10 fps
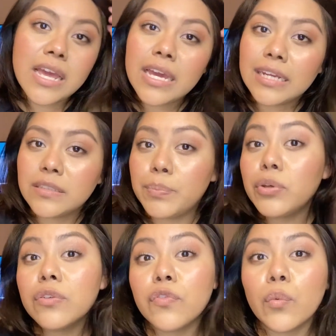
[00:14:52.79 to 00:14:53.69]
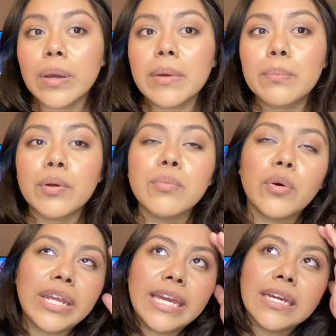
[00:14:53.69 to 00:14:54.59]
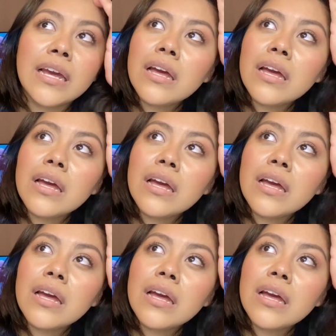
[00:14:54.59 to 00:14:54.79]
it's beautiful women promoting